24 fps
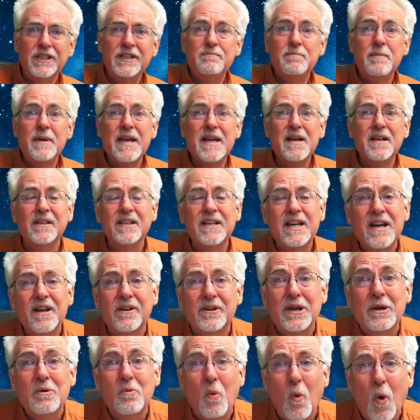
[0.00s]
nailed, nailed
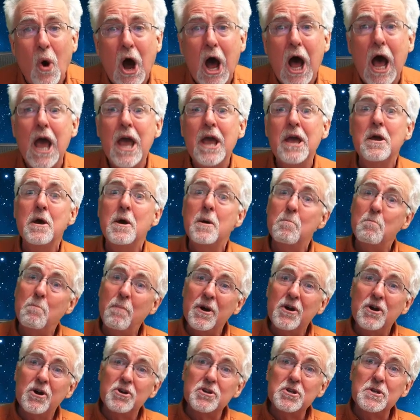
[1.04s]
it. Why?
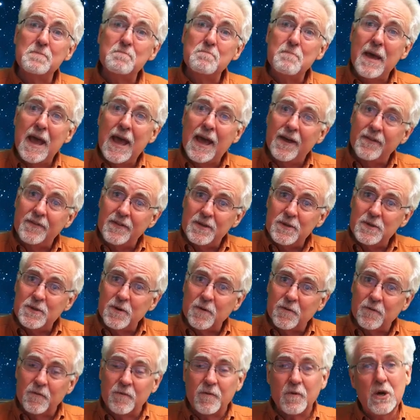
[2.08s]
Because math is your
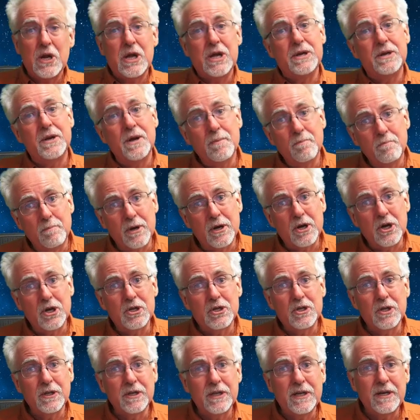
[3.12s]
friend. Because
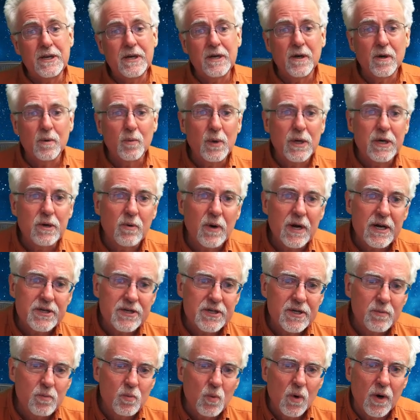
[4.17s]
linear
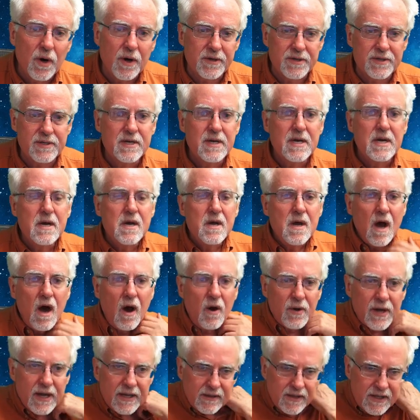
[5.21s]
regression works.
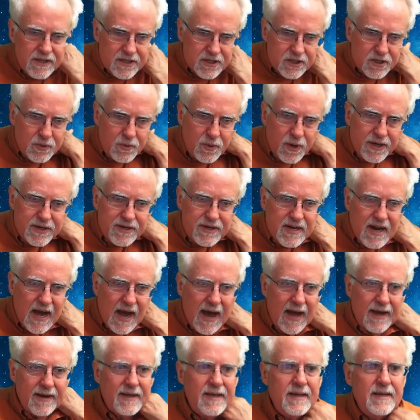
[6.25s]
Okay, let's do a
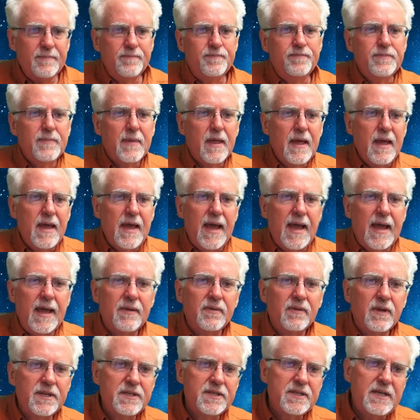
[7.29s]
ninety, and
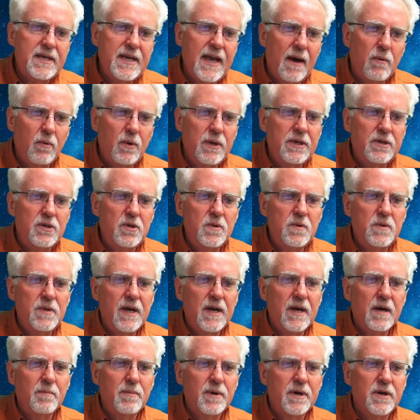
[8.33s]
let's see how we do
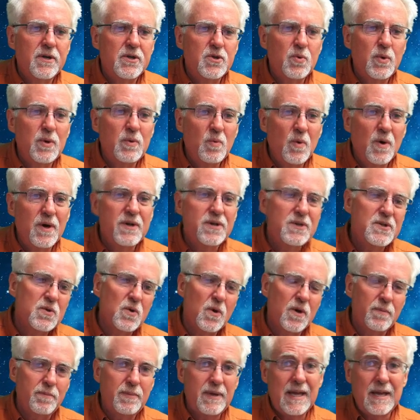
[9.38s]
there, because we want to sort
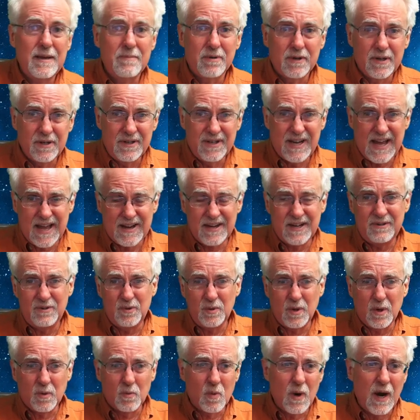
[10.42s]
of be able to kind of do
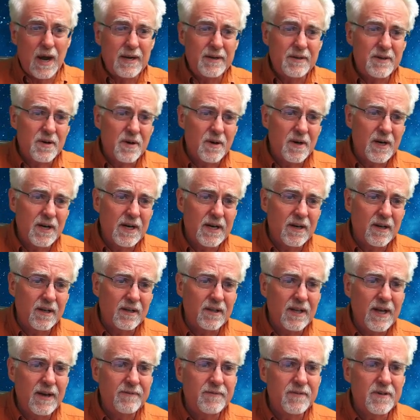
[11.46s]
a right turn and a
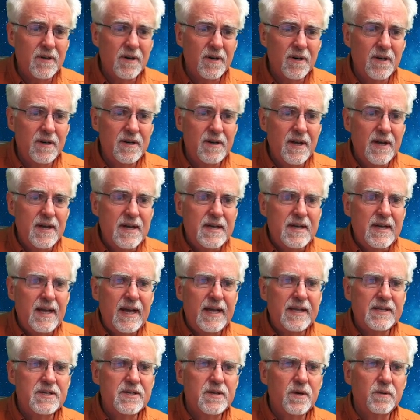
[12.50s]
left turn.
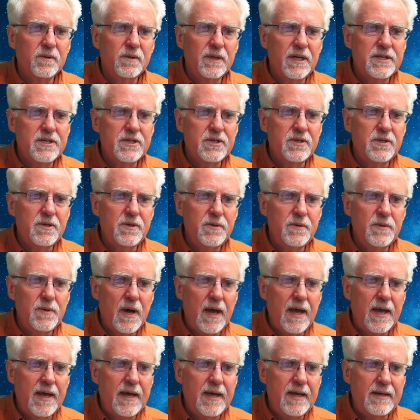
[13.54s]
And so let's do
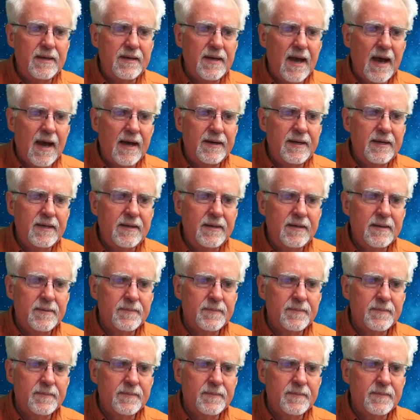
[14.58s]
a ninety,